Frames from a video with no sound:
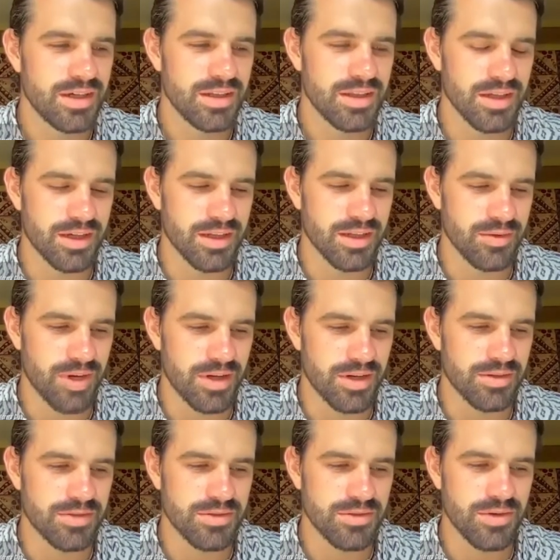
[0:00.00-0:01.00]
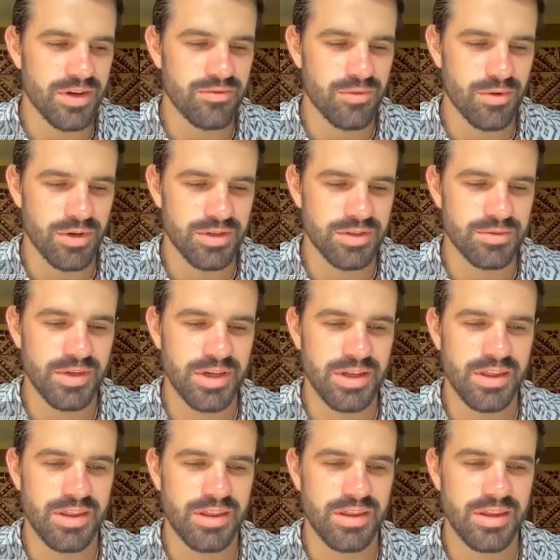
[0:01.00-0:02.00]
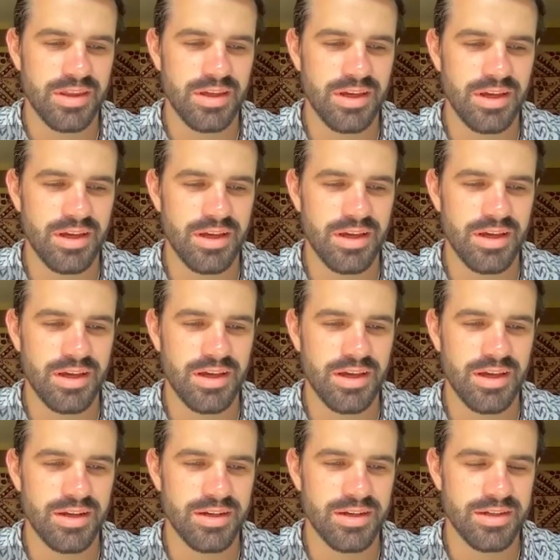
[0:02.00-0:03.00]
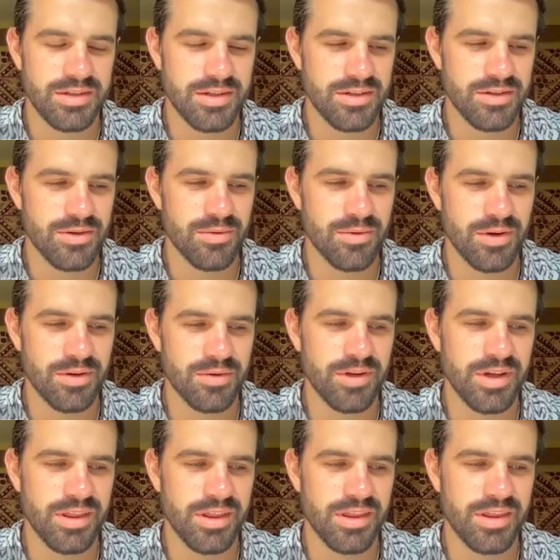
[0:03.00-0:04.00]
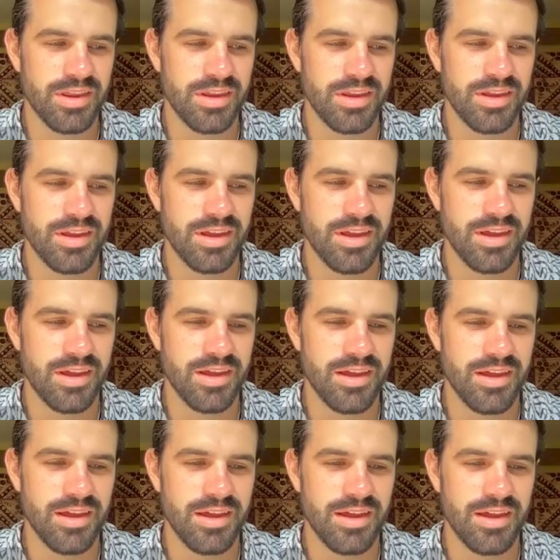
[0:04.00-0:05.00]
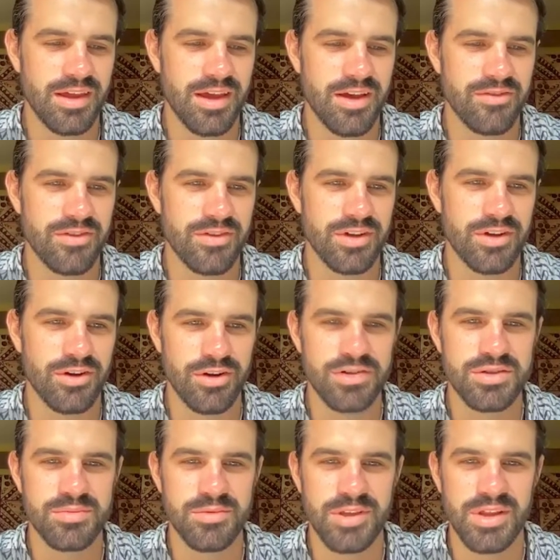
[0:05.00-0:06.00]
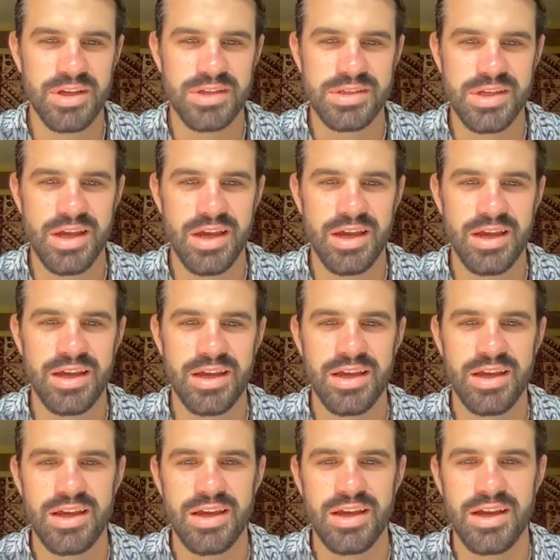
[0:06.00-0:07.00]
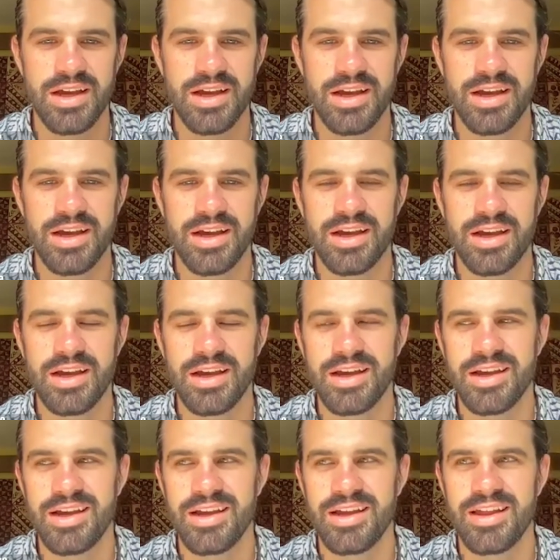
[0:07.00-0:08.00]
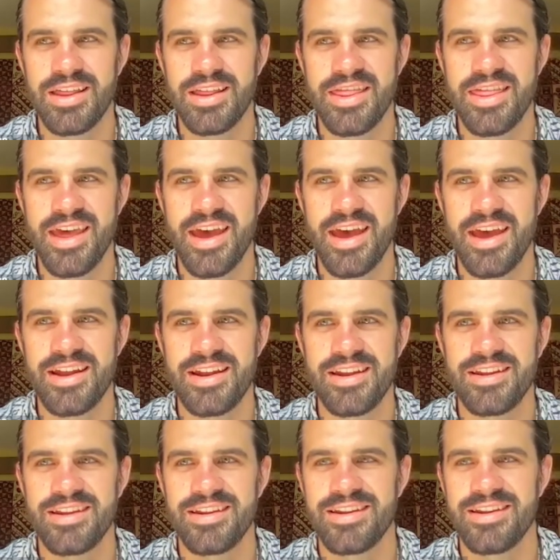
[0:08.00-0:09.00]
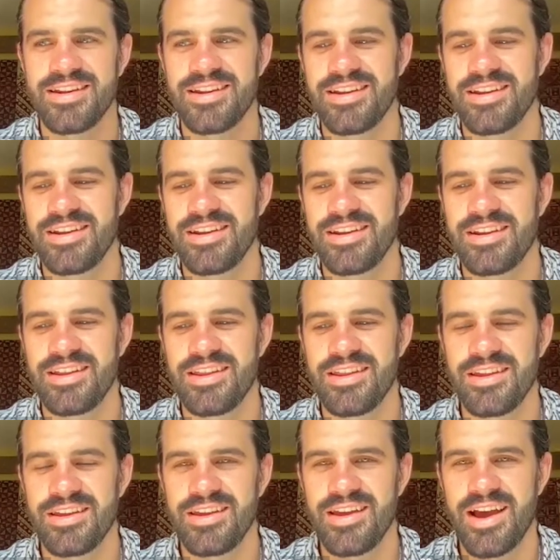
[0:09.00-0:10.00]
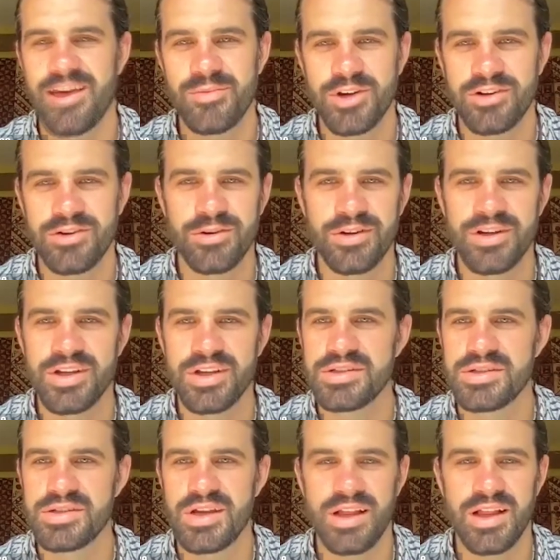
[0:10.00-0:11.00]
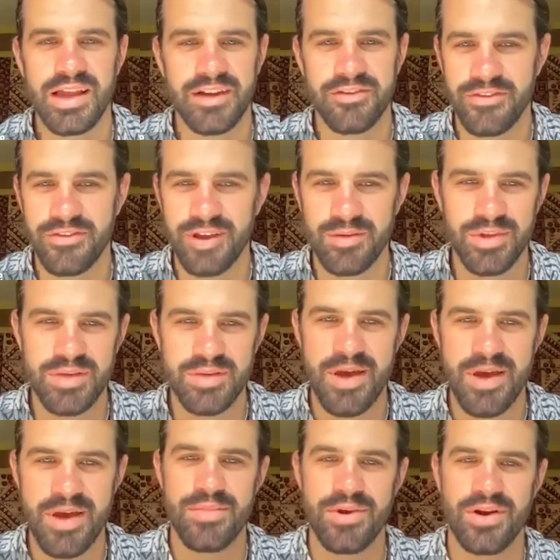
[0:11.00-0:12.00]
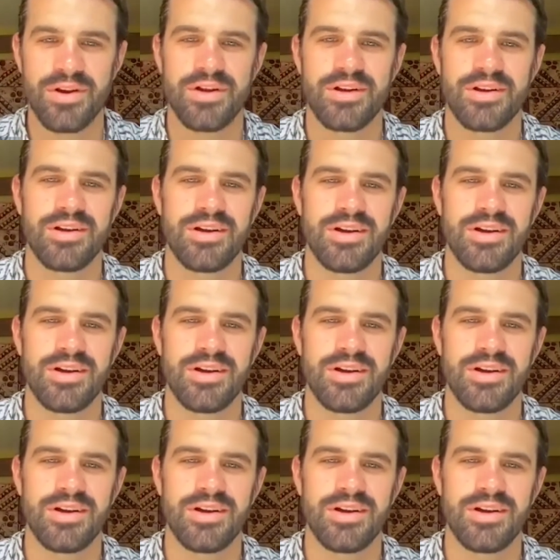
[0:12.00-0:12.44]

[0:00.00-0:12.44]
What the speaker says: Kilowanos who I've worked with and continue to work with have encouraged me. They say that the Aumakua is like a family member.